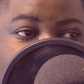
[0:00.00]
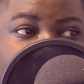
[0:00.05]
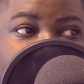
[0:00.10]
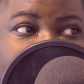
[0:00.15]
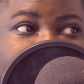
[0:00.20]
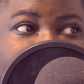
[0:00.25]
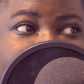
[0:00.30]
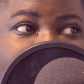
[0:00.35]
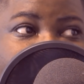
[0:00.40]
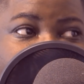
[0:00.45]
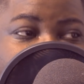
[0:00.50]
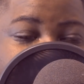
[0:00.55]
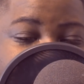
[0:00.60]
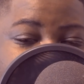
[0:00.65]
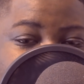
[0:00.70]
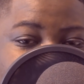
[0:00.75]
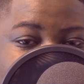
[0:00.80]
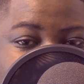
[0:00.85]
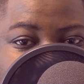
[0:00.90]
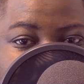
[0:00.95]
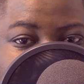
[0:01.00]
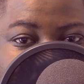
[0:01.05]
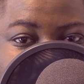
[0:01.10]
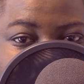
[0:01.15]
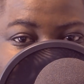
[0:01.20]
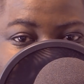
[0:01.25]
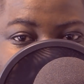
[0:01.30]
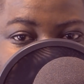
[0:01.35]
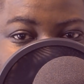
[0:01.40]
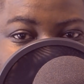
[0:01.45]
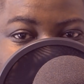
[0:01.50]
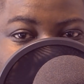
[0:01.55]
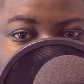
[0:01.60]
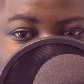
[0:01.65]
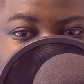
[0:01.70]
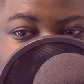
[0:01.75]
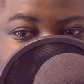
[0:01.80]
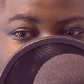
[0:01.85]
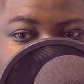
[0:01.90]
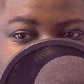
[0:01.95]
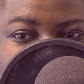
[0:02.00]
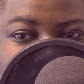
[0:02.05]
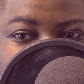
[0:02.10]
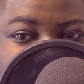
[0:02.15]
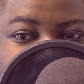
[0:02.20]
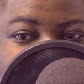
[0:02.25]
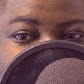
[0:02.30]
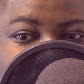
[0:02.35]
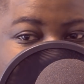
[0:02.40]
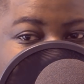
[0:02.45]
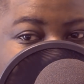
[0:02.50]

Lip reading: a lot. She's a